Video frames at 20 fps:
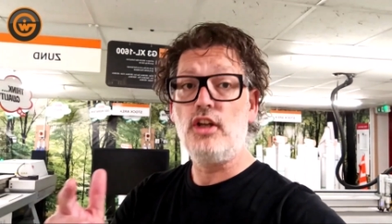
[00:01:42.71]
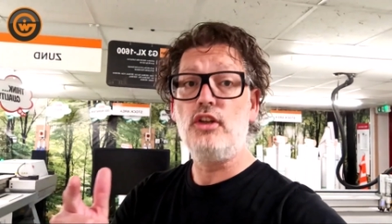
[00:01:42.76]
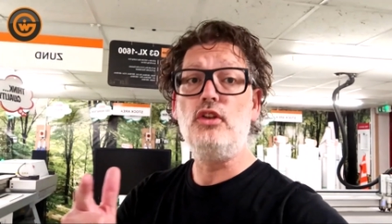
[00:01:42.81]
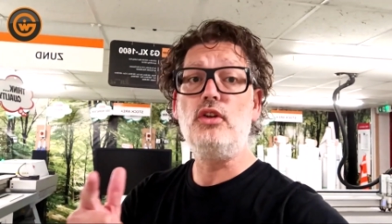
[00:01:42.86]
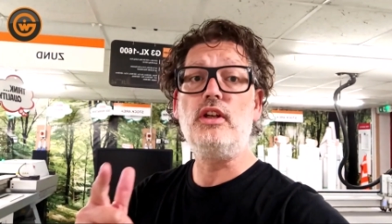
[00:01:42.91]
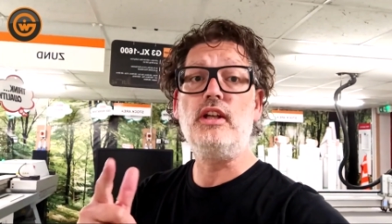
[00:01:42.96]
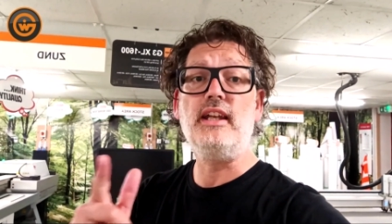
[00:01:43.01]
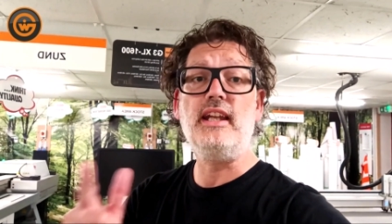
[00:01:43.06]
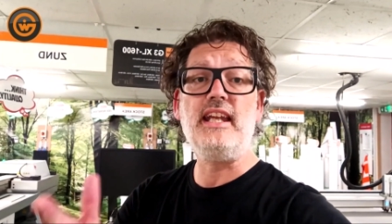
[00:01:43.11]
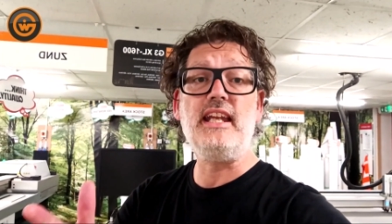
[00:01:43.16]
you
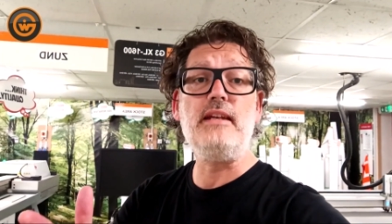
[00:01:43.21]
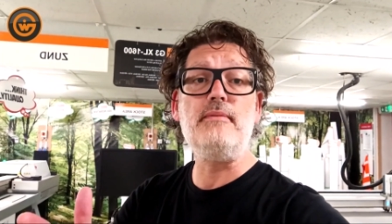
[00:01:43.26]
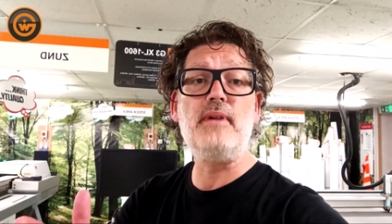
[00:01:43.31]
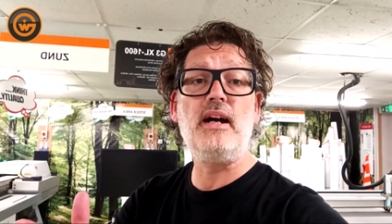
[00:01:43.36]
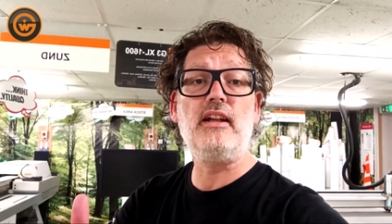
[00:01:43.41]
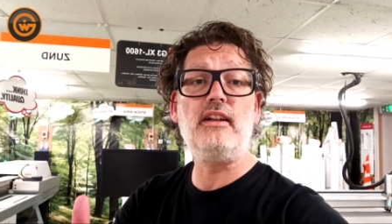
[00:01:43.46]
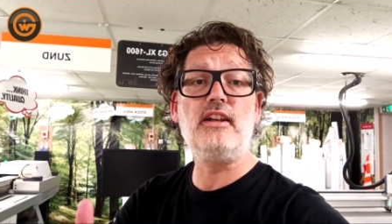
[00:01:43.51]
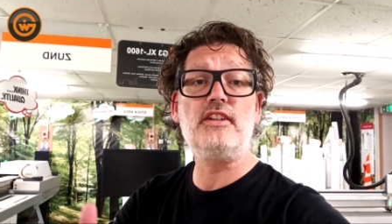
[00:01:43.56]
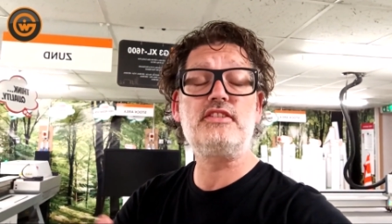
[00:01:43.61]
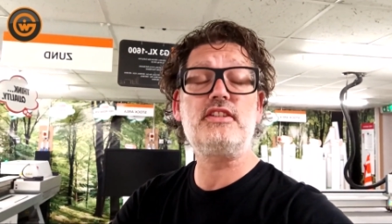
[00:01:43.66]
can
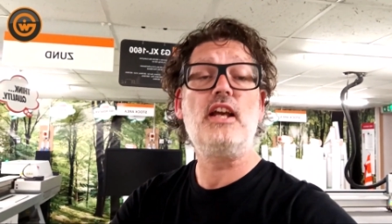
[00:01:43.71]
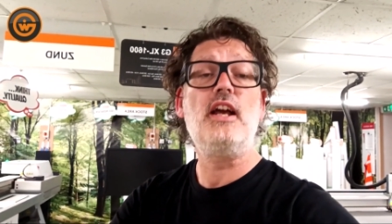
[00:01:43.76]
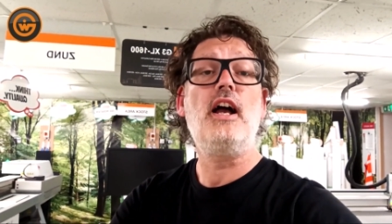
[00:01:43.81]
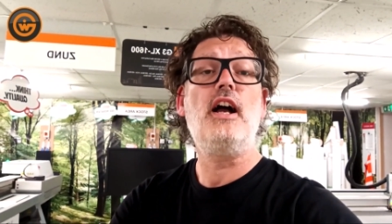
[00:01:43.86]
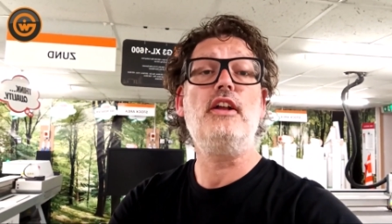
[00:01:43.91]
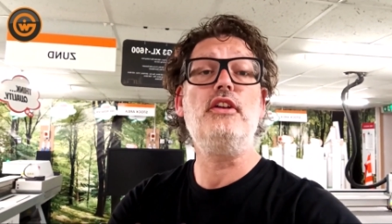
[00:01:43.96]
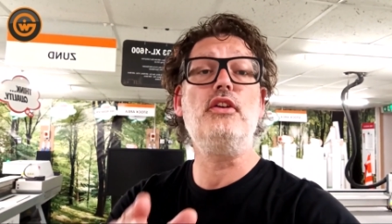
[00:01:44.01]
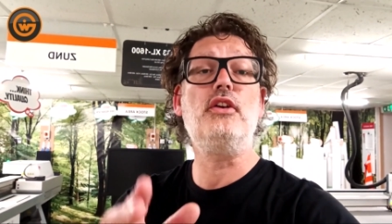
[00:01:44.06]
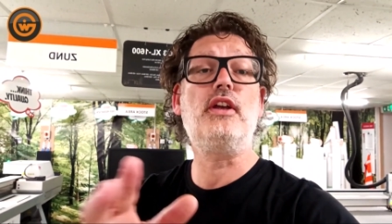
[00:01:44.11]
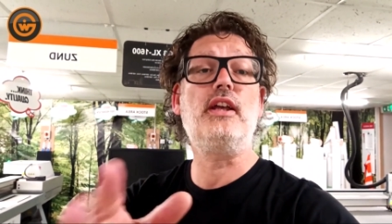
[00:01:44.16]
email us,
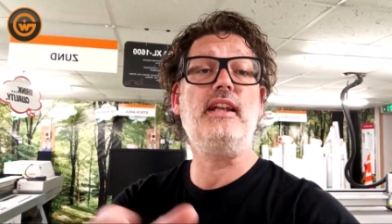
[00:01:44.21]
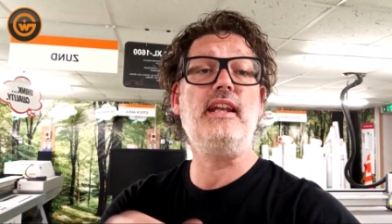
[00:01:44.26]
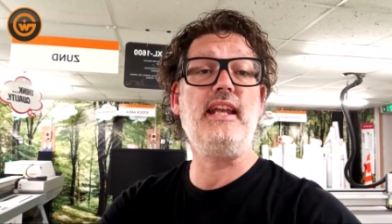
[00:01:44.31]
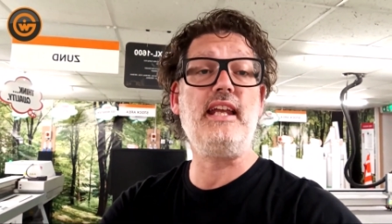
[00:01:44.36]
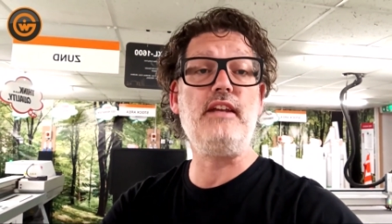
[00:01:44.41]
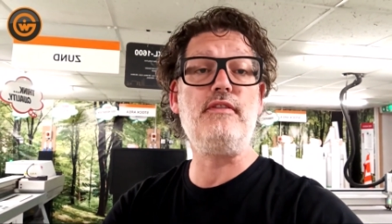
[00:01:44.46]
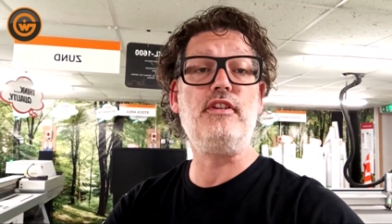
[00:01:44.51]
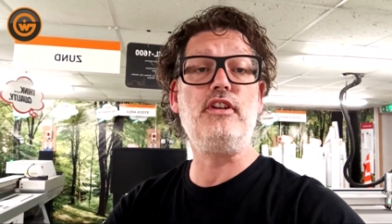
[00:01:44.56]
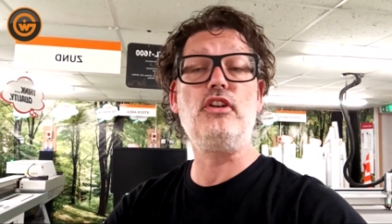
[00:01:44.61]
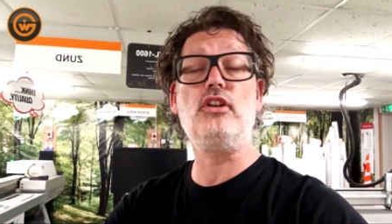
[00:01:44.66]
and you can
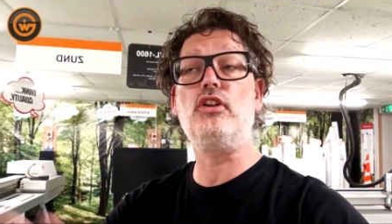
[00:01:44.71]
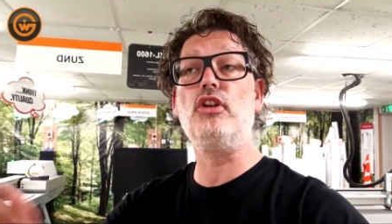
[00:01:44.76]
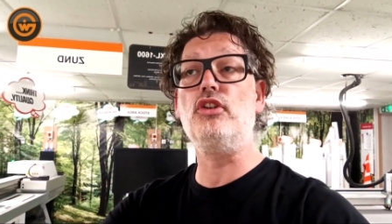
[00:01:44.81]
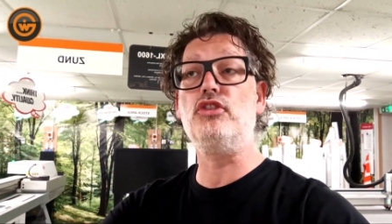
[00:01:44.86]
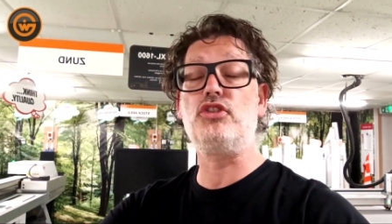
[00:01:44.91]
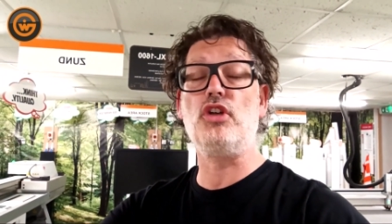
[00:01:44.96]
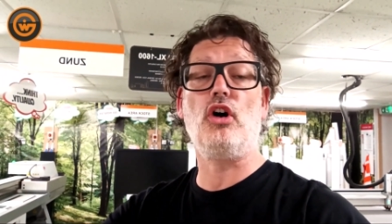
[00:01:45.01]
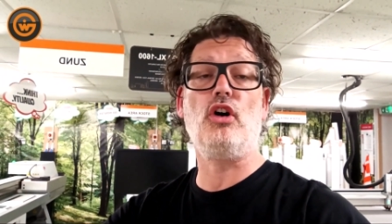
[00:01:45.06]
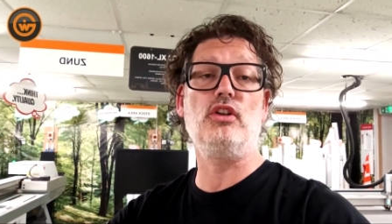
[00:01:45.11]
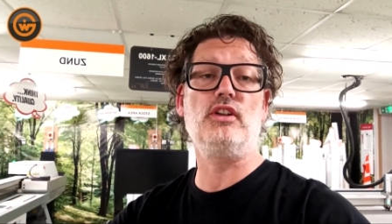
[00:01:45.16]
even
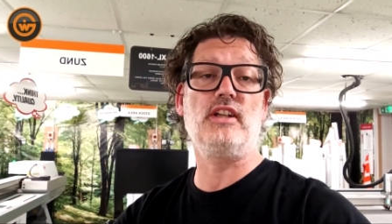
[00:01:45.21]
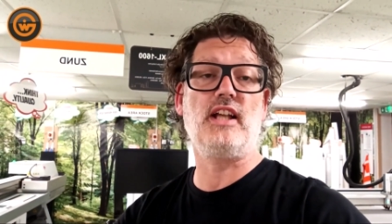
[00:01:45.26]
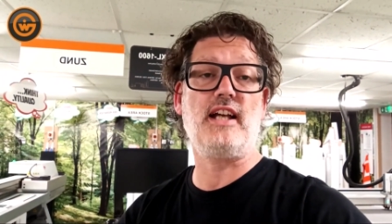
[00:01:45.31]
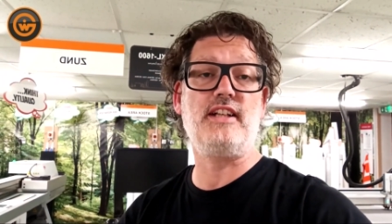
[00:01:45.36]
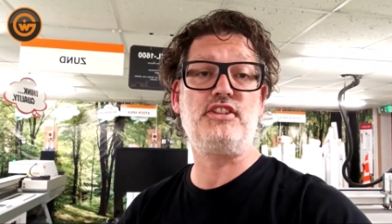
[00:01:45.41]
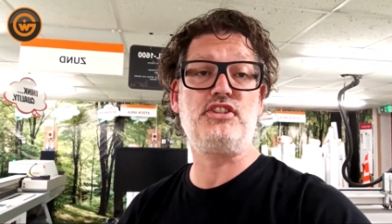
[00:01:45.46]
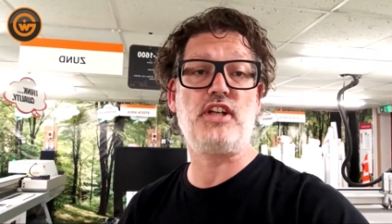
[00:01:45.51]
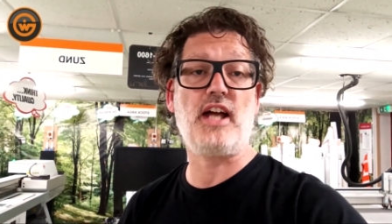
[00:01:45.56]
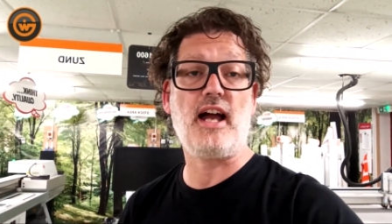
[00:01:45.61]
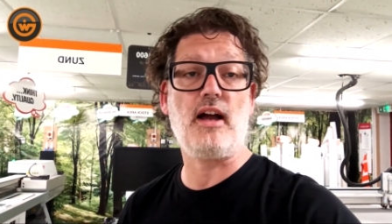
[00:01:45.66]
use the online
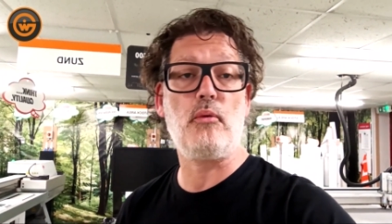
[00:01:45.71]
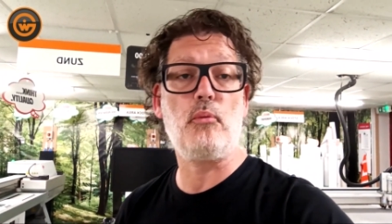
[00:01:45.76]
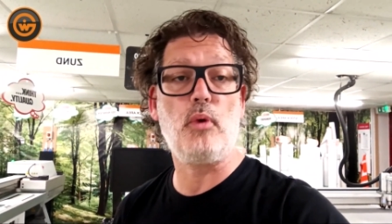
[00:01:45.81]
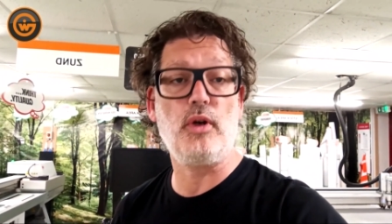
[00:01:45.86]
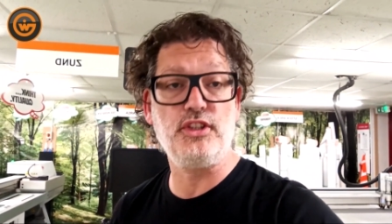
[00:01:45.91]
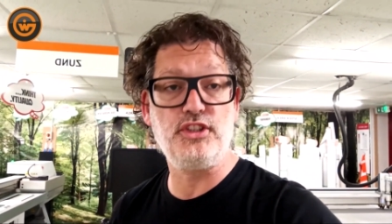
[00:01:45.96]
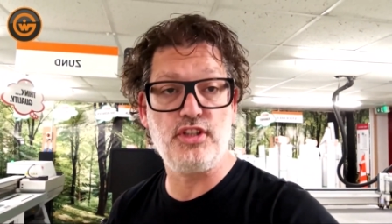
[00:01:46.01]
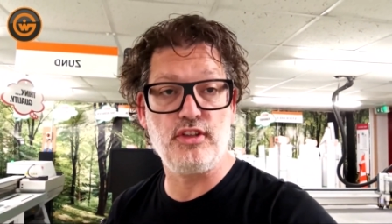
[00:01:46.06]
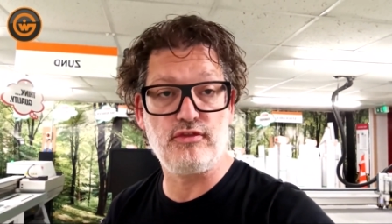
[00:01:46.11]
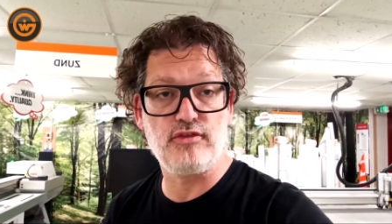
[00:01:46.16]
chat
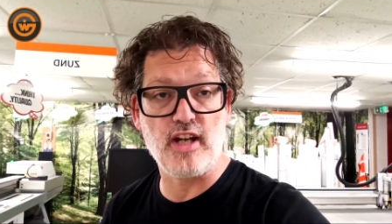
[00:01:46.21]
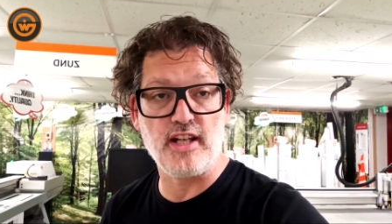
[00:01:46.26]
once you've